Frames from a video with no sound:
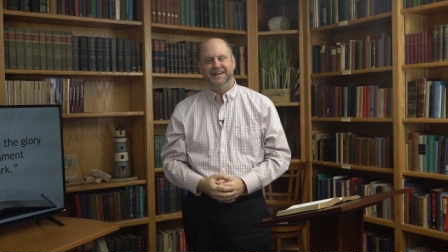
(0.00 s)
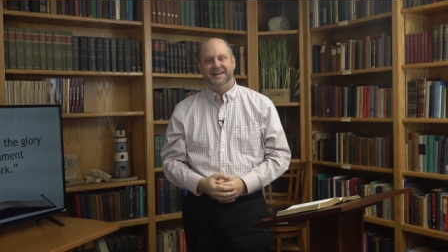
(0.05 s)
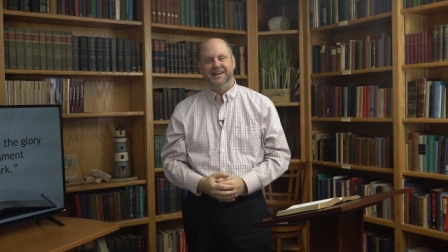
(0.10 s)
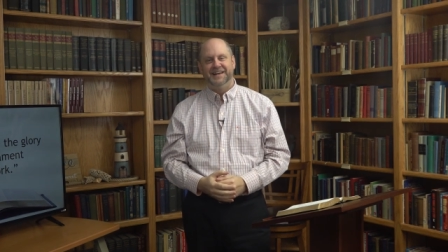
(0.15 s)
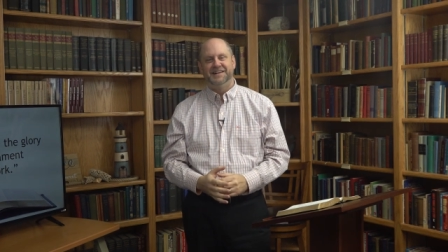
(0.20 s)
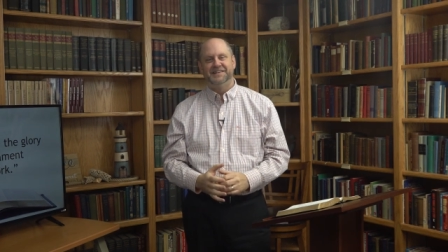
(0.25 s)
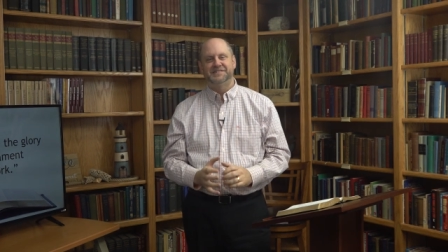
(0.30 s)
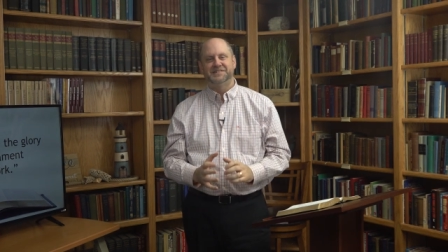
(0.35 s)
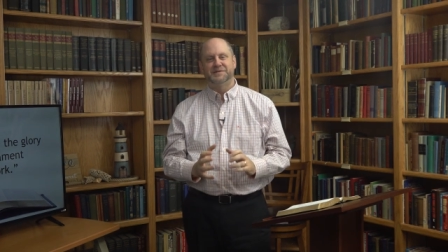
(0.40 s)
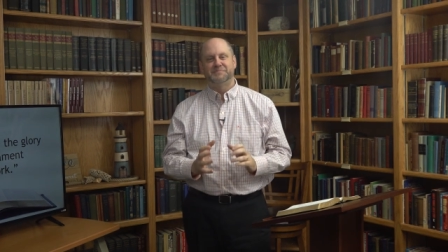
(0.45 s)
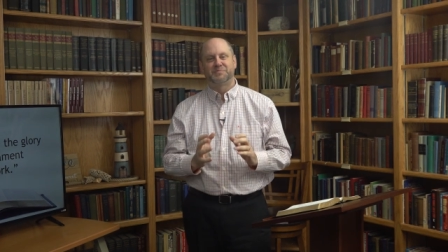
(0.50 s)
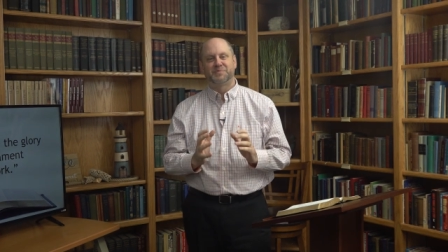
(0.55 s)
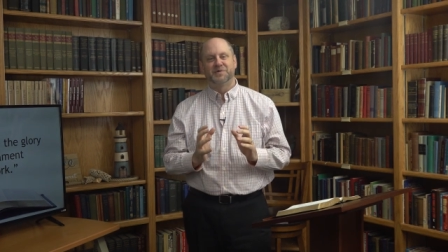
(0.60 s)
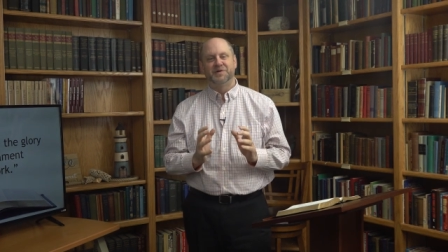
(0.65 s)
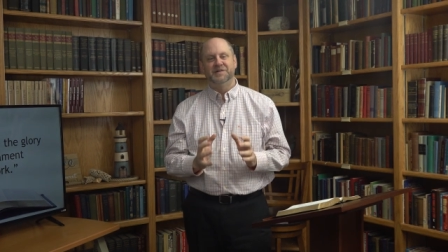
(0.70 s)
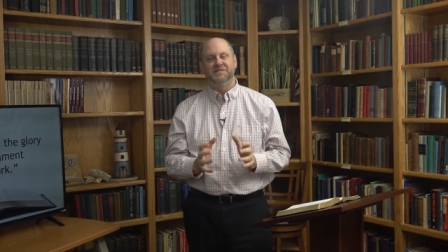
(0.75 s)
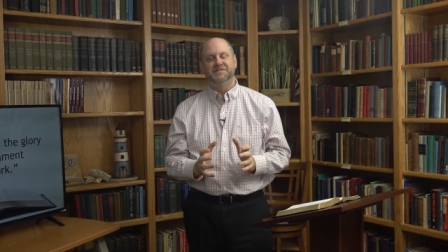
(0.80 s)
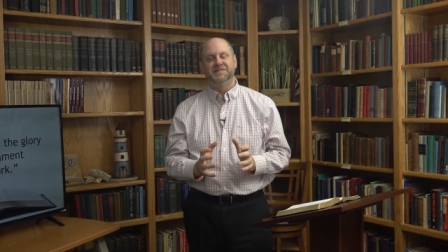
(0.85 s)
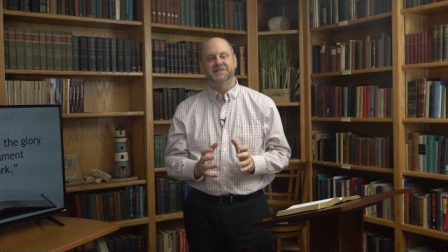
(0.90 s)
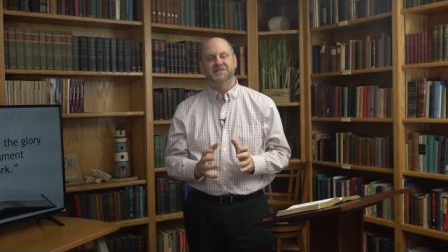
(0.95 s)
It is a
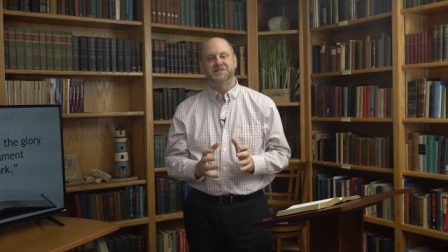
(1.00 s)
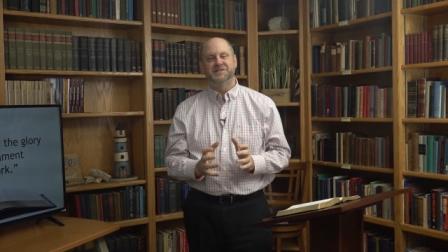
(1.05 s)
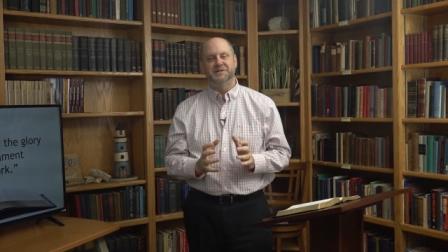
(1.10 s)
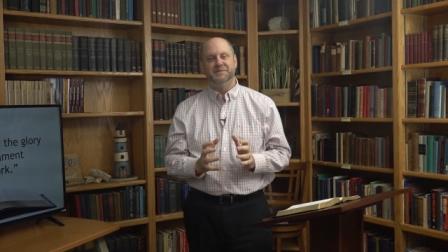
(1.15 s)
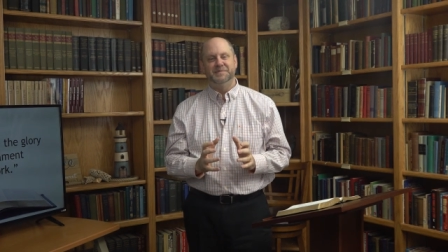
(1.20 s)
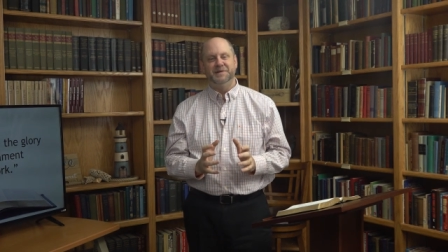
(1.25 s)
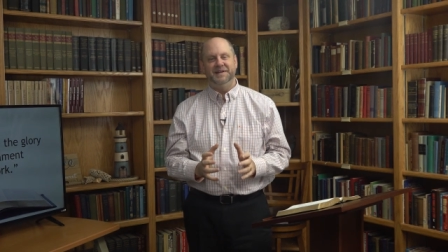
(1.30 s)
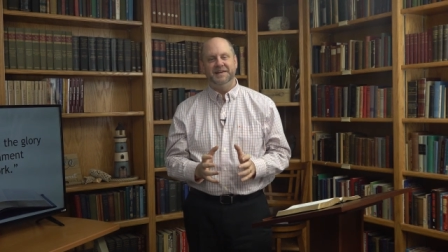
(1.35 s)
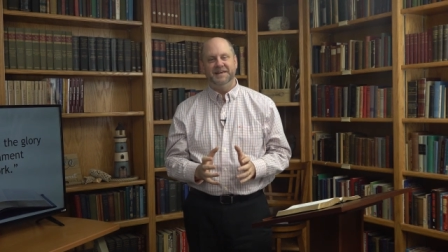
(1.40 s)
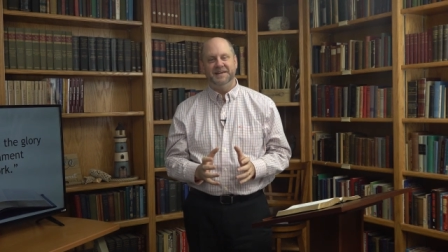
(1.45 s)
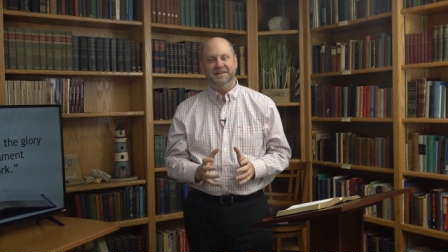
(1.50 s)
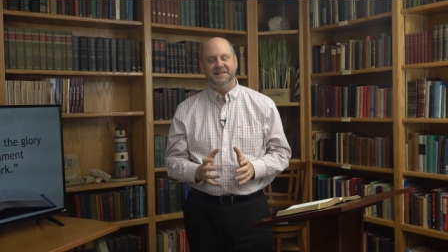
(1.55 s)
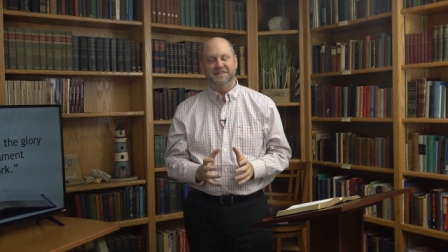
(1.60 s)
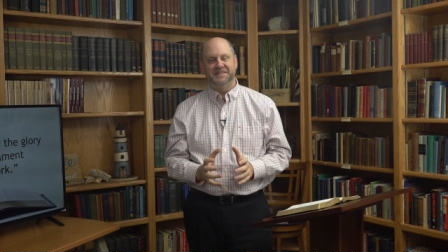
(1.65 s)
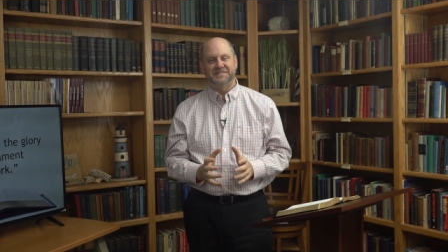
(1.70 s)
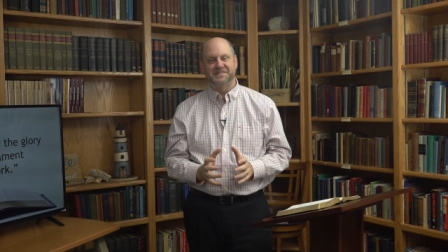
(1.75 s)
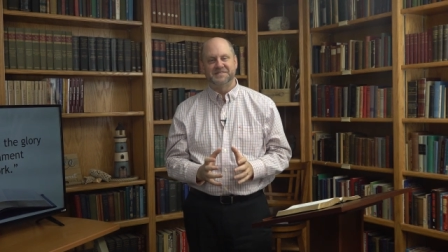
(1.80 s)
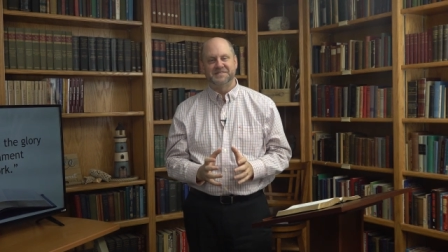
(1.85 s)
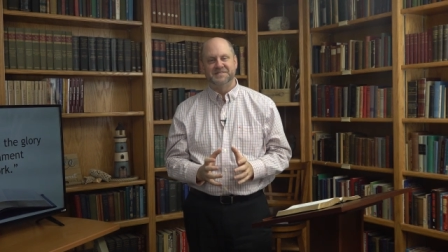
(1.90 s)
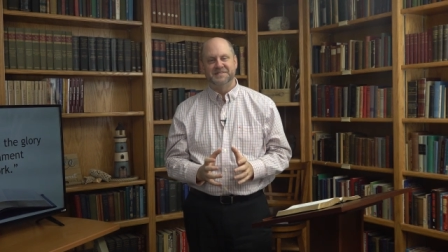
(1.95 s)
privilege to be
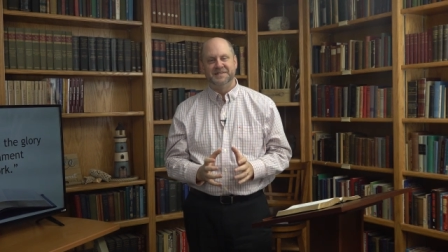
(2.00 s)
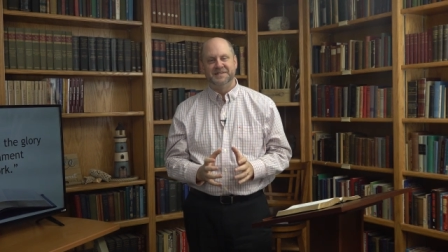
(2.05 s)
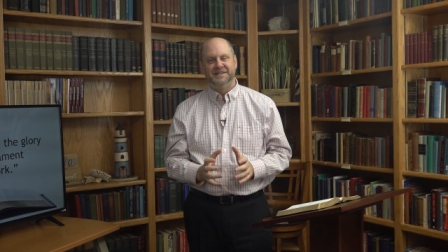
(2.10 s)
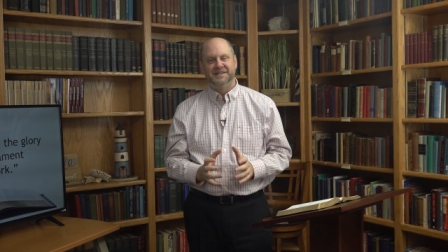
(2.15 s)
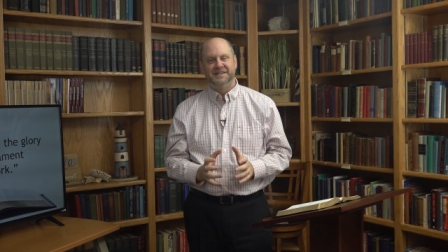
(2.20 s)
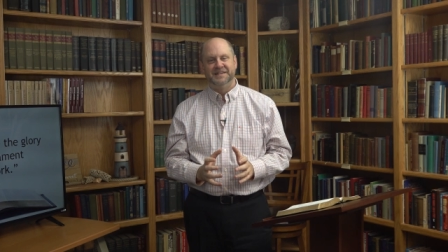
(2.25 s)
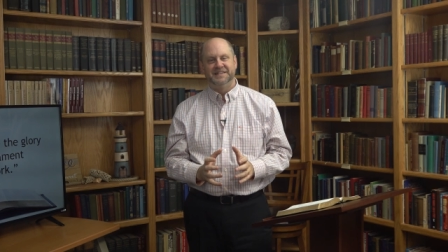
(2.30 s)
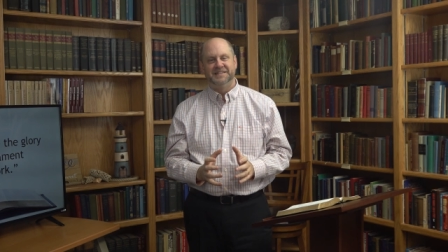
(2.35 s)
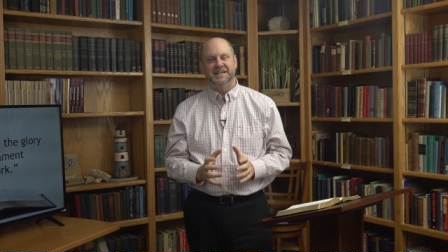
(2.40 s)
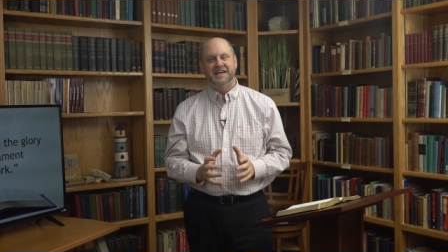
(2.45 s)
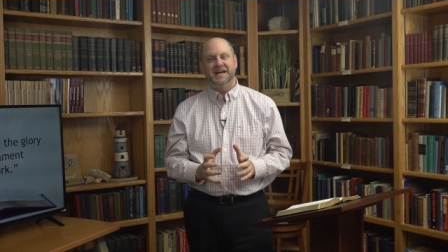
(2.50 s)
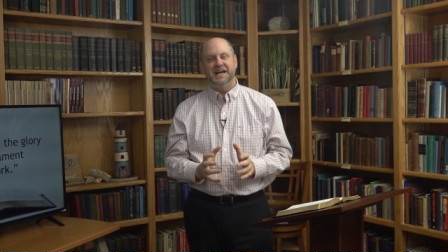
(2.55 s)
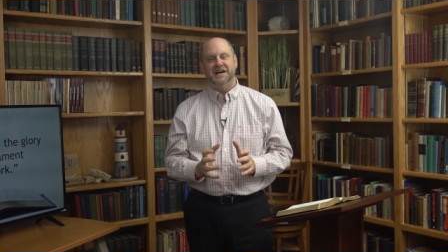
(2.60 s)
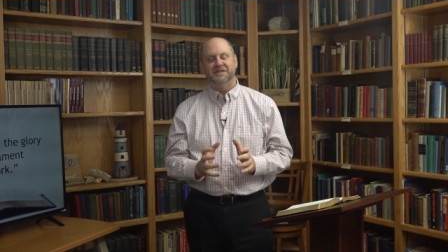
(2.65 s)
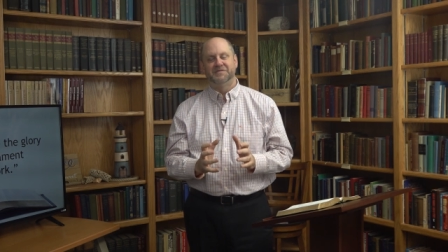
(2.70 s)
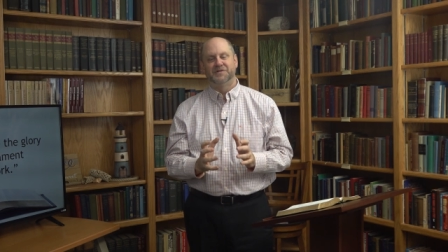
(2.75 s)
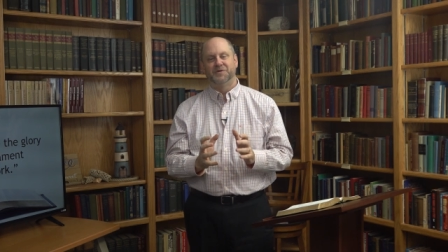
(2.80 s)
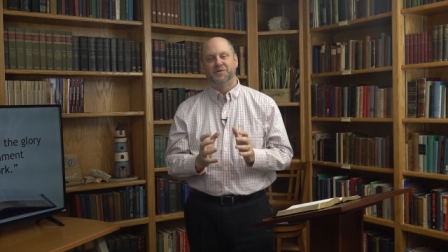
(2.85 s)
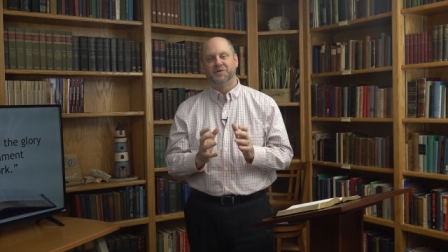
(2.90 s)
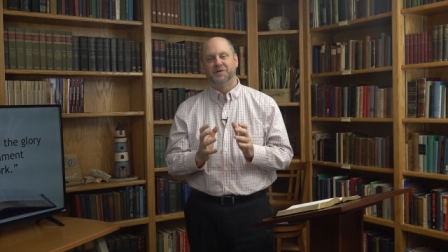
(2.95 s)
His, to
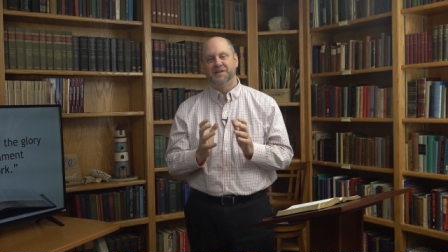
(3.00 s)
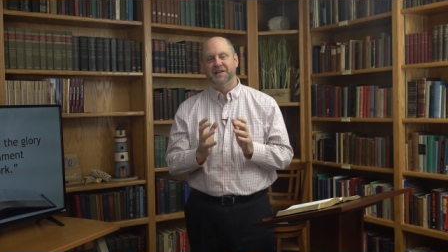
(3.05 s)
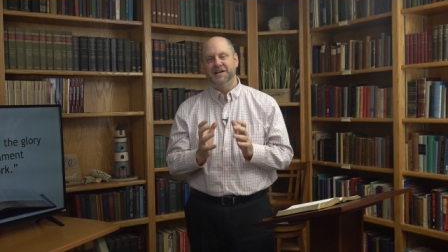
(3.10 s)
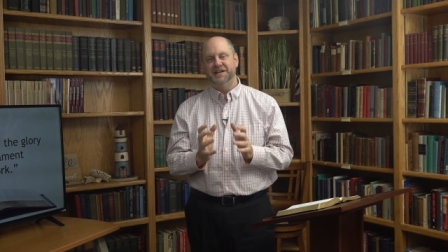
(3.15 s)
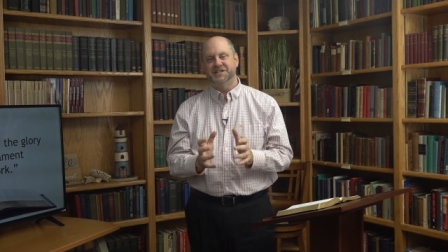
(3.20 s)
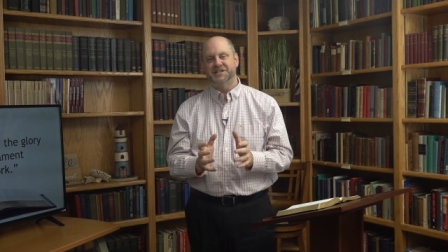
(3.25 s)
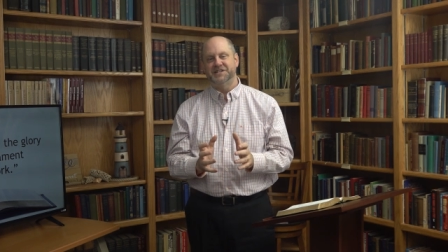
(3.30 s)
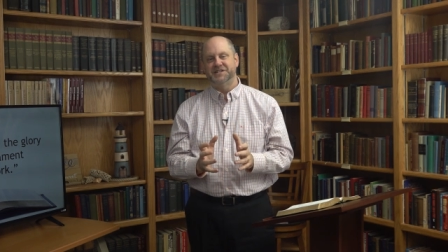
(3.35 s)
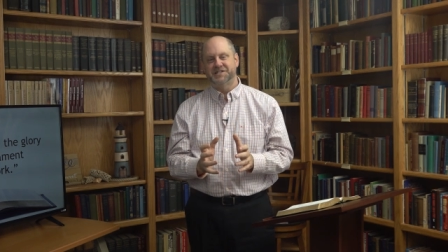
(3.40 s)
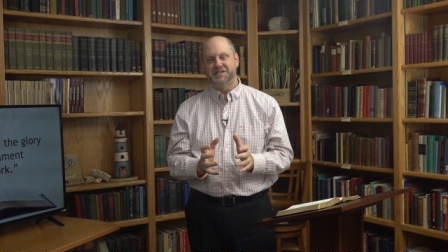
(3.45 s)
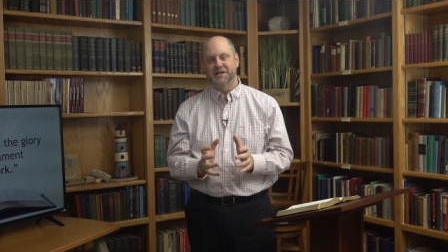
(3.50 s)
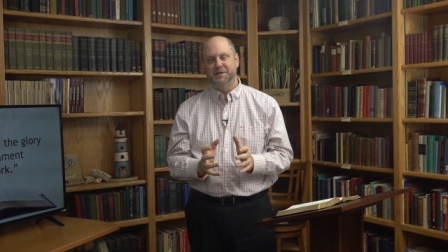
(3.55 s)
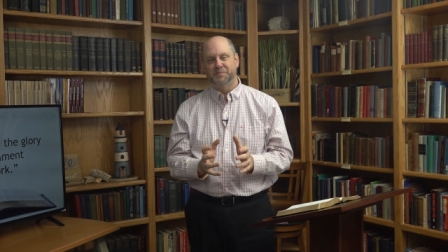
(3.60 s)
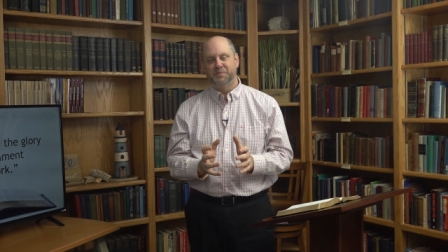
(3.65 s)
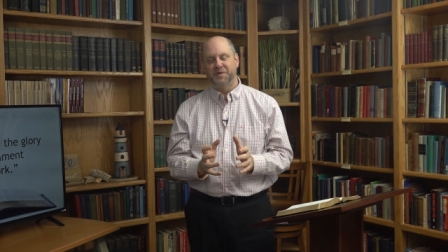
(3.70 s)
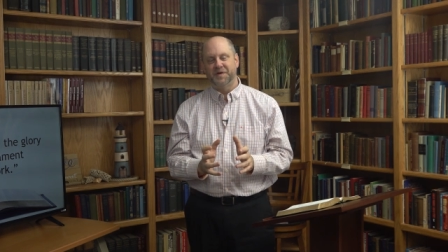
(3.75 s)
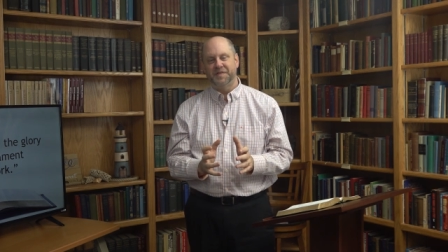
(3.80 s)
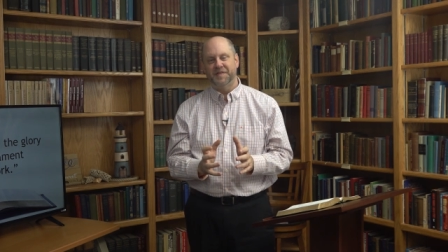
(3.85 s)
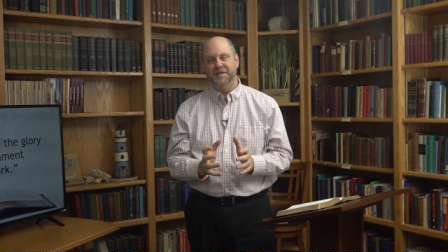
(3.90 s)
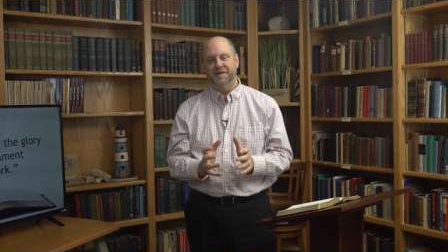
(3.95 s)
have a
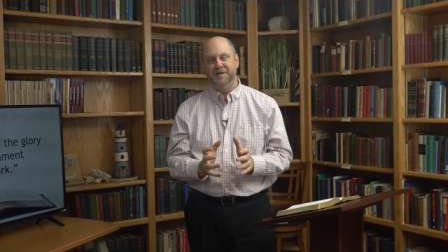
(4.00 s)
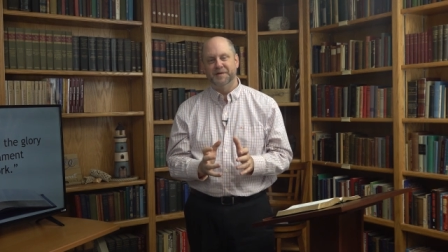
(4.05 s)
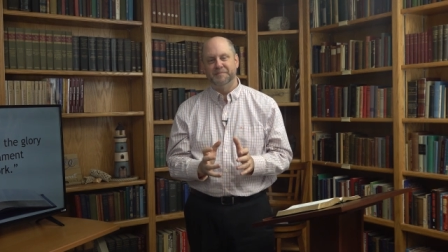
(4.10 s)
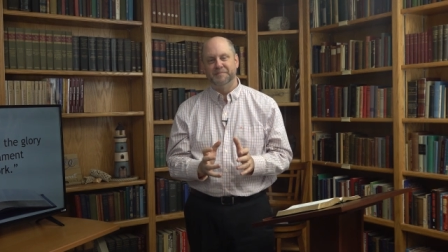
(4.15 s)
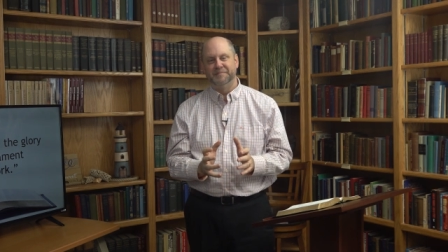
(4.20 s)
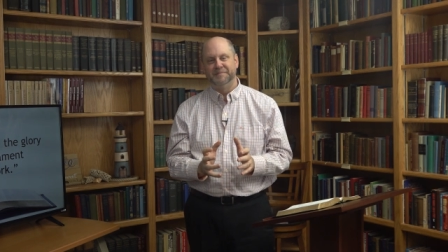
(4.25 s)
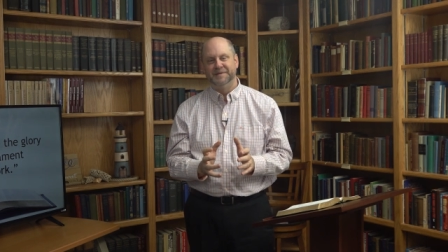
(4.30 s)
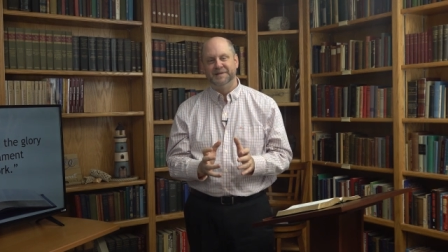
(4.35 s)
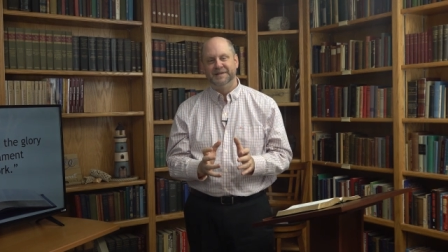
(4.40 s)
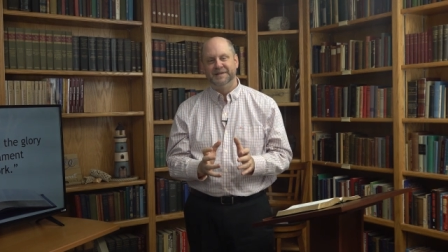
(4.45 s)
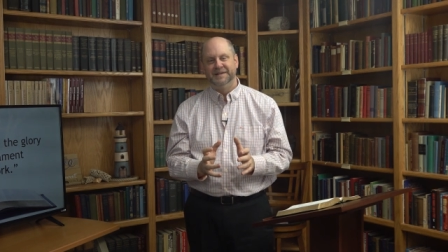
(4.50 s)
relationship with Him,